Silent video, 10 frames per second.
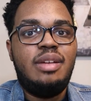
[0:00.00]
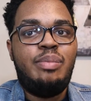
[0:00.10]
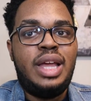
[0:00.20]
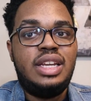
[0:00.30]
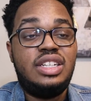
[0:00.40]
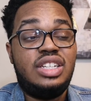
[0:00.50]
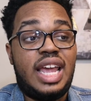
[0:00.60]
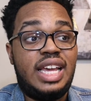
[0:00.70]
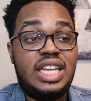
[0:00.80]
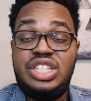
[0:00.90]
But
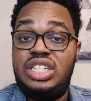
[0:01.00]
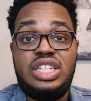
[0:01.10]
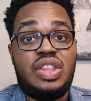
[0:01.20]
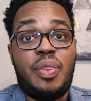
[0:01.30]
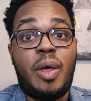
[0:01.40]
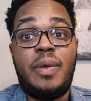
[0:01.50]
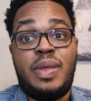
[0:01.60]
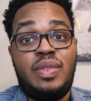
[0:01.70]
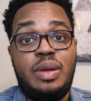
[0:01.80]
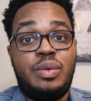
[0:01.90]
I guess she just thought
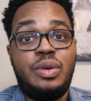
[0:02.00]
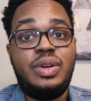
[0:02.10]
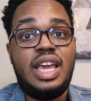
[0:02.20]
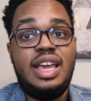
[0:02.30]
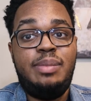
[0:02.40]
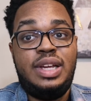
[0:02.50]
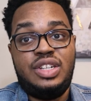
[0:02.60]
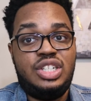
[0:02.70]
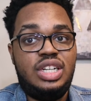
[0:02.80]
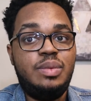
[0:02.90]
that they were okay
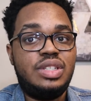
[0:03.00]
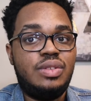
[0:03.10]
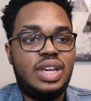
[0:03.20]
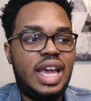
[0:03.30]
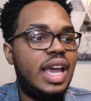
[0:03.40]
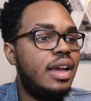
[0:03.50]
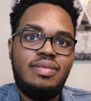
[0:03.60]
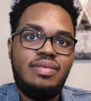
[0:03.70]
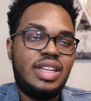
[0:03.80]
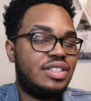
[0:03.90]
because she was okay.
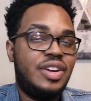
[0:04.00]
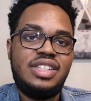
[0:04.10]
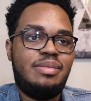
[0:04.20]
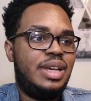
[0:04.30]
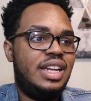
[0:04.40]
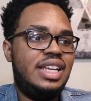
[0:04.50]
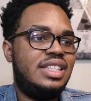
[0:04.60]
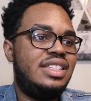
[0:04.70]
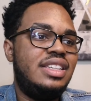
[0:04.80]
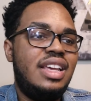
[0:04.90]
That's crazy, man.
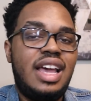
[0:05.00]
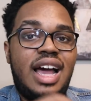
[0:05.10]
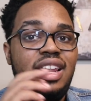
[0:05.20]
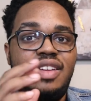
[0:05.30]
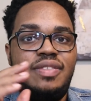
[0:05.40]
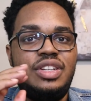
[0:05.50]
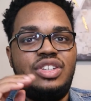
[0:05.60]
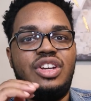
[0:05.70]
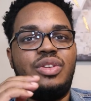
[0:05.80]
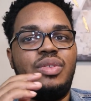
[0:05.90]
I love the
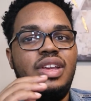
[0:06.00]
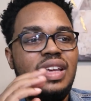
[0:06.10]
show.